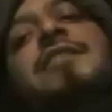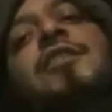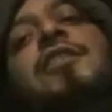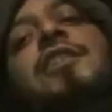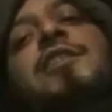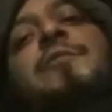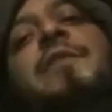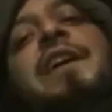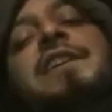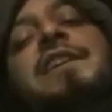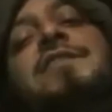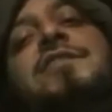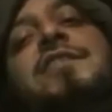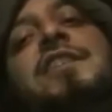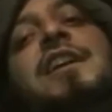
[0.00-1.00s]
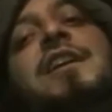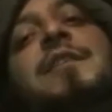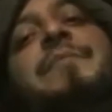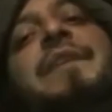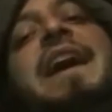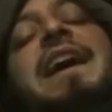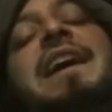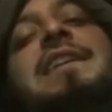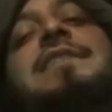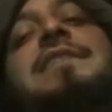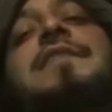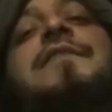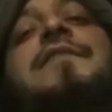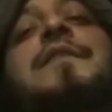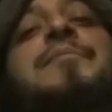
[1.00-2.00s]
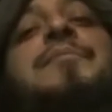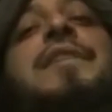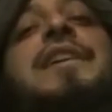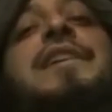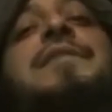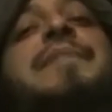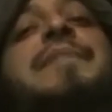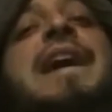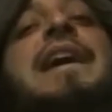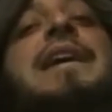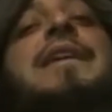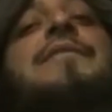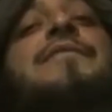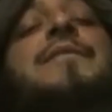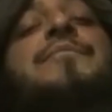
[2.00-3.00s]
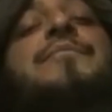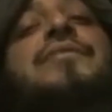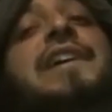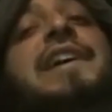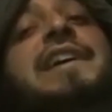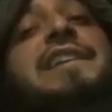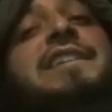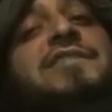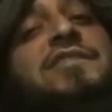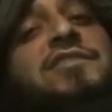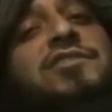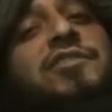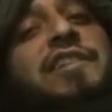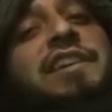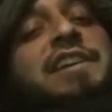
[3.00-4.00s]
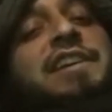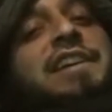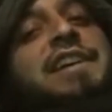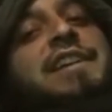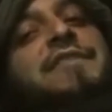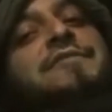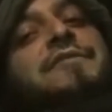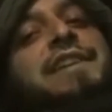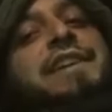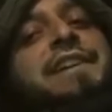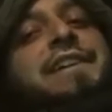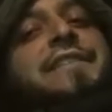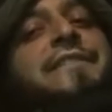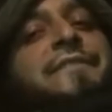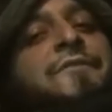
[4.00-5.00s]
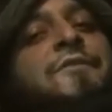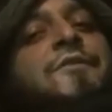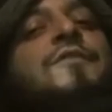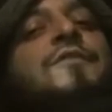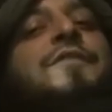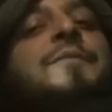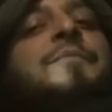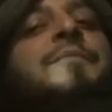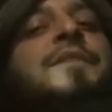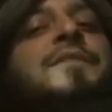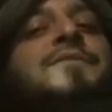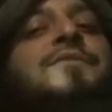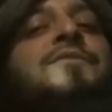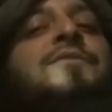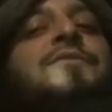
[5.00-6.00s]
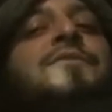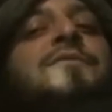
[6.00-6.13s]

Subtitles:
only way he should come back is if he plays backup for Brady just so he could get a ring off the muscle.